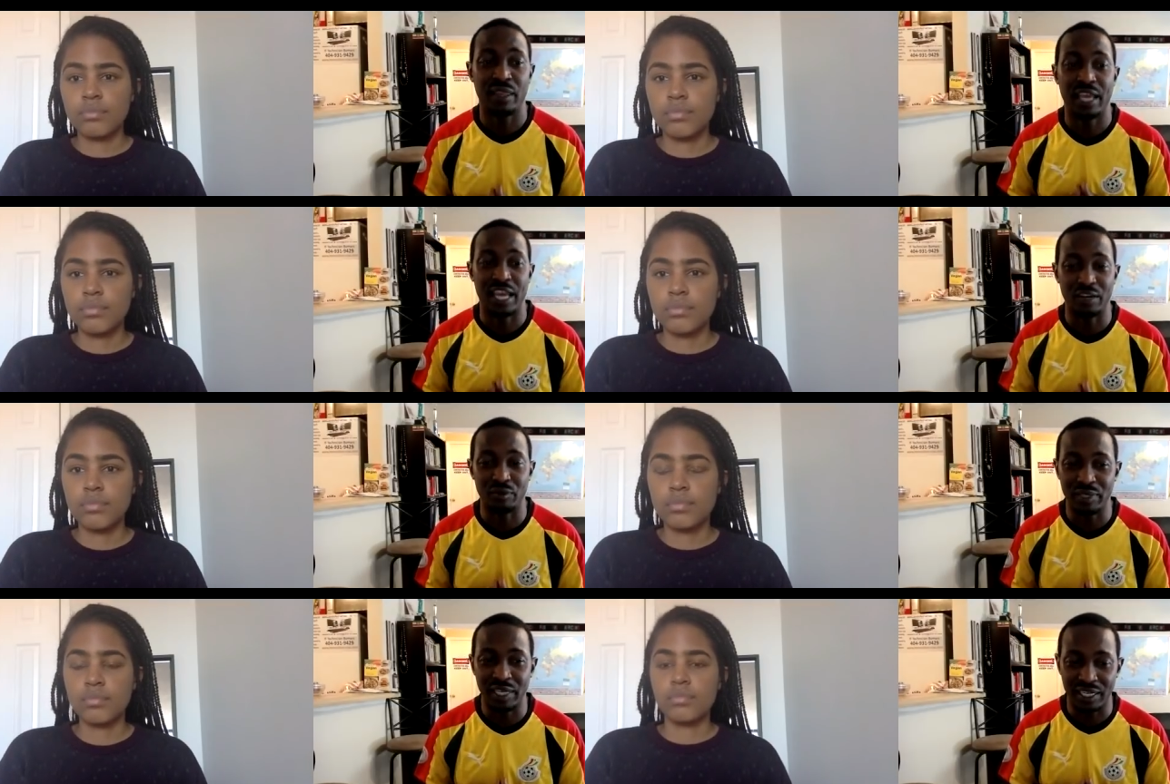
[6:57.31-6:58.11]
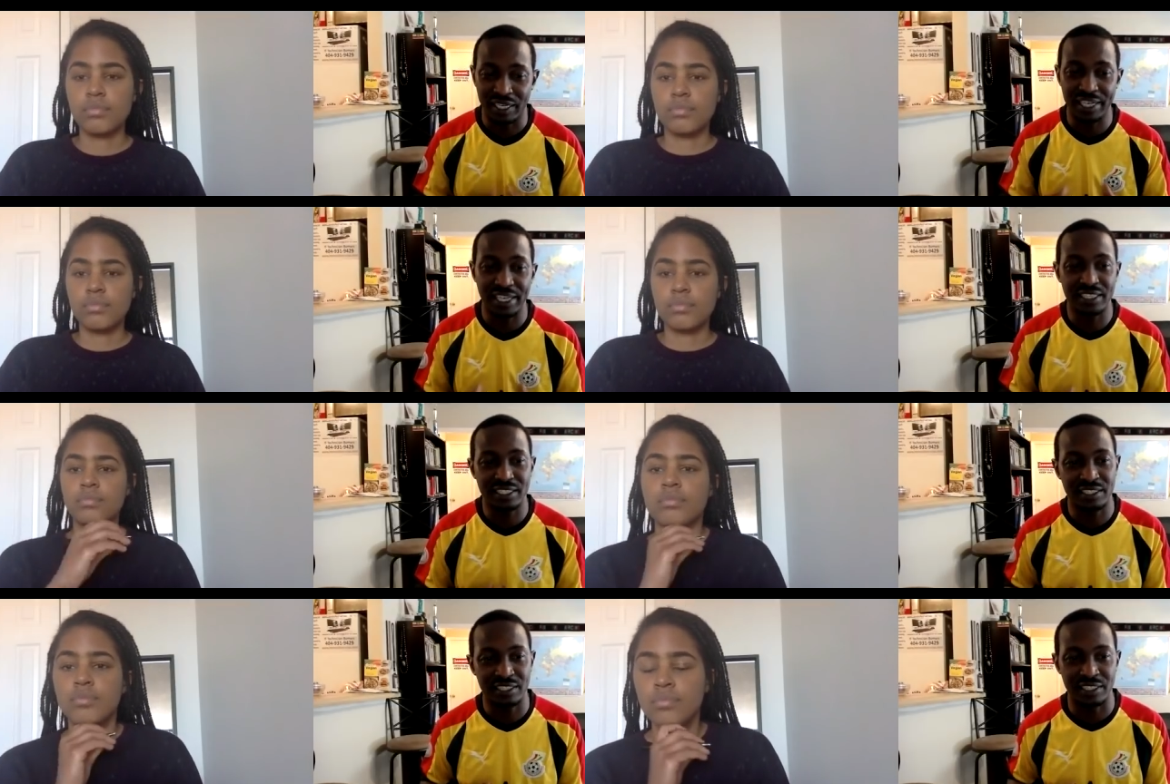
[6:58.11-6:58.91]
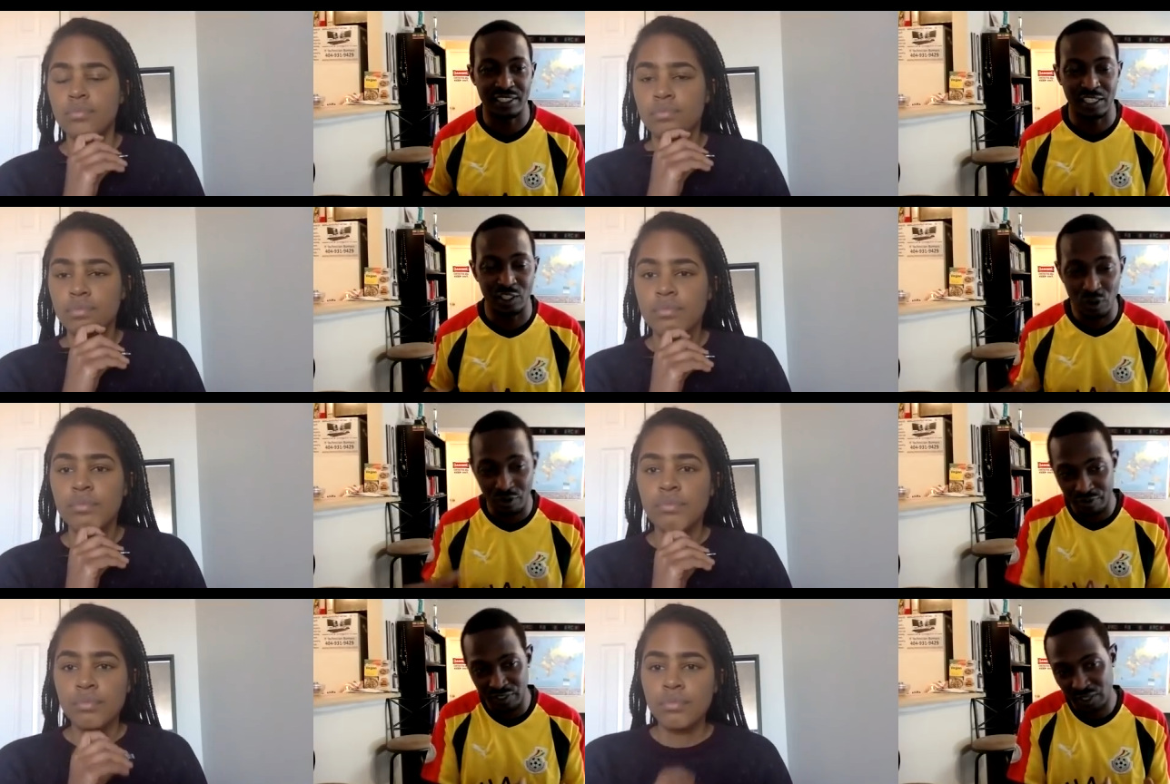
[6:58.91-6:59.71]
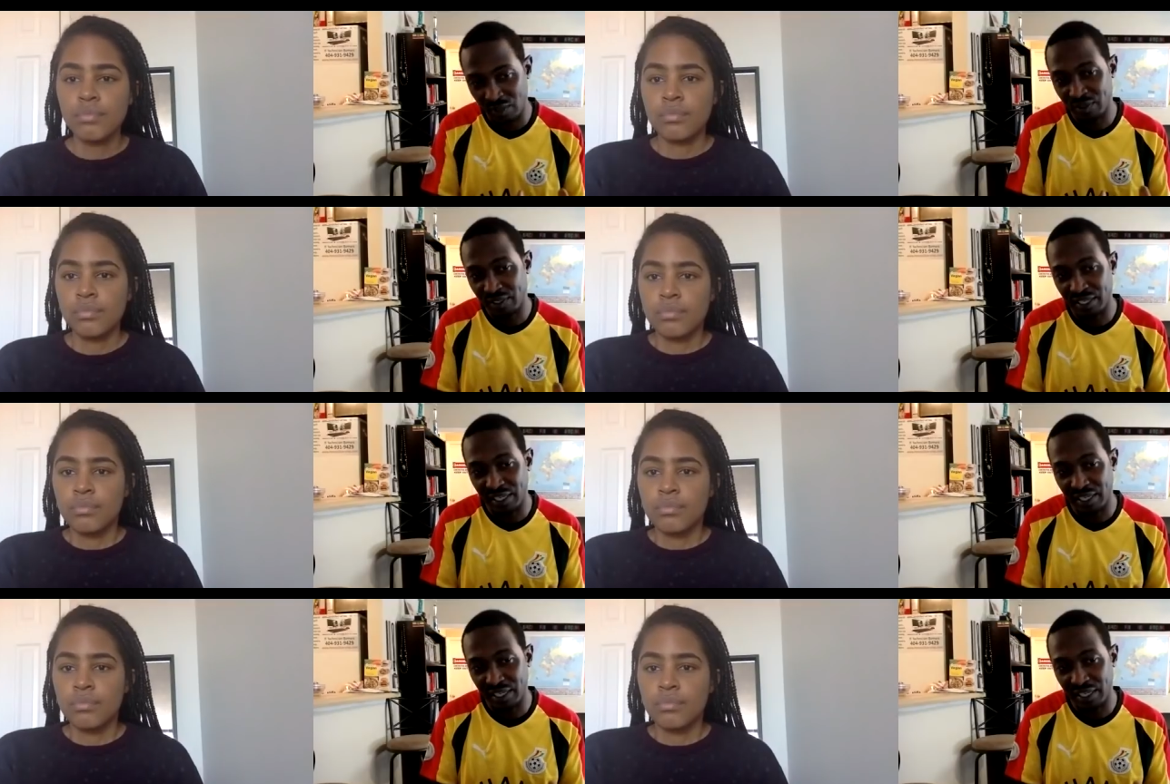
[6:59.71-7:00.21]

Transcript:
Speaker 1: and we uh, connect to the door of return,